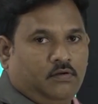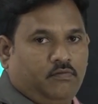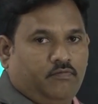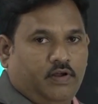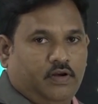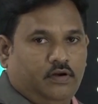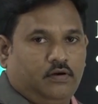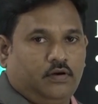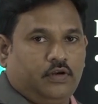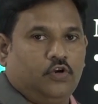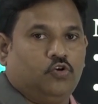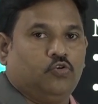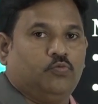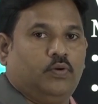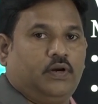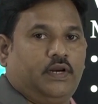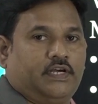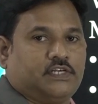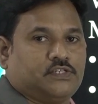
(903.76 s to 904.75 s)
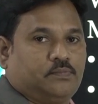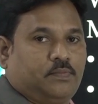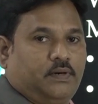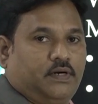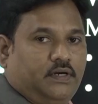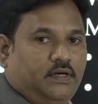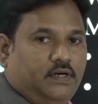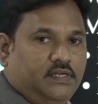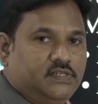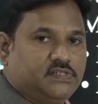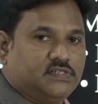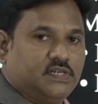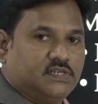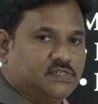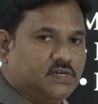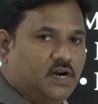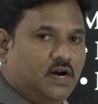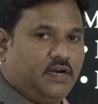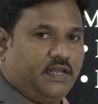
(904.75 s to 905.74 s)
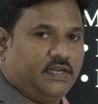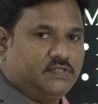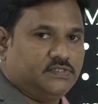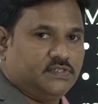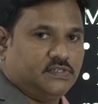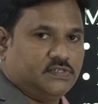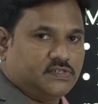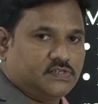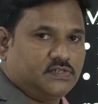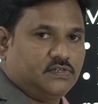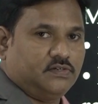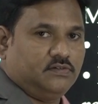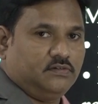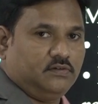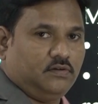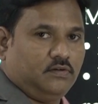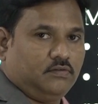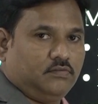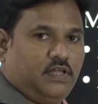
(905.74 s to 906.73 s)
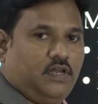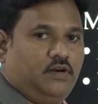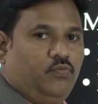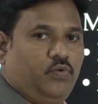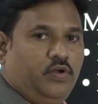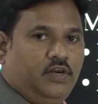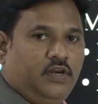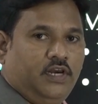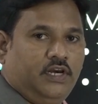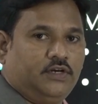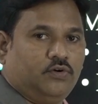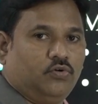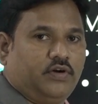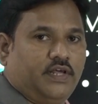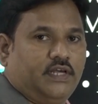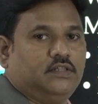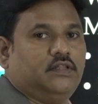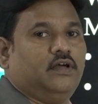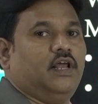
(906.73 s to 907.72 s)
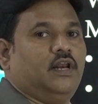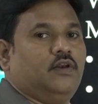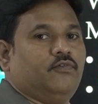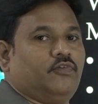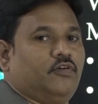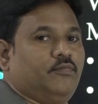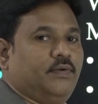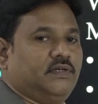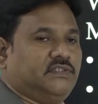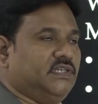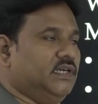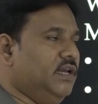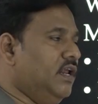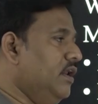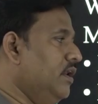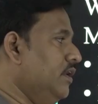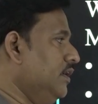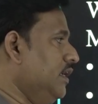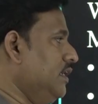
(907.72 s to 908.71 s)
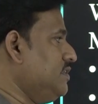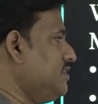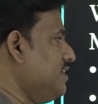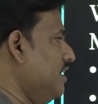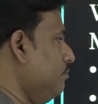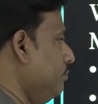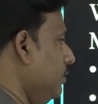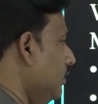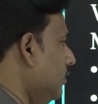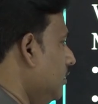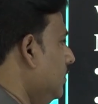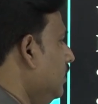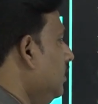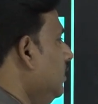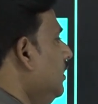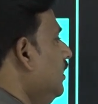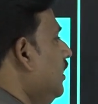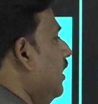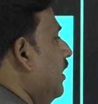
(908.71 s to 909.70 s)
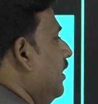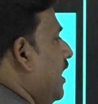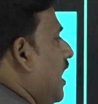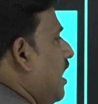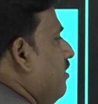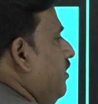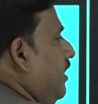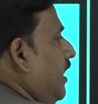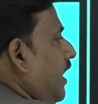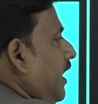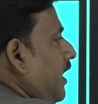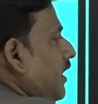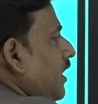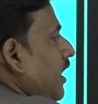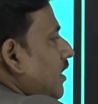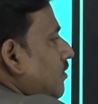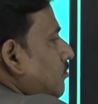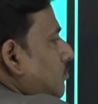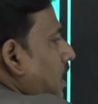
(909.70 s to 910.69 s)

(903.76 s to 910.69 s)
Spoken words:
when human expertise does not exist, then we need to take the help from machine learning. Example, navigating on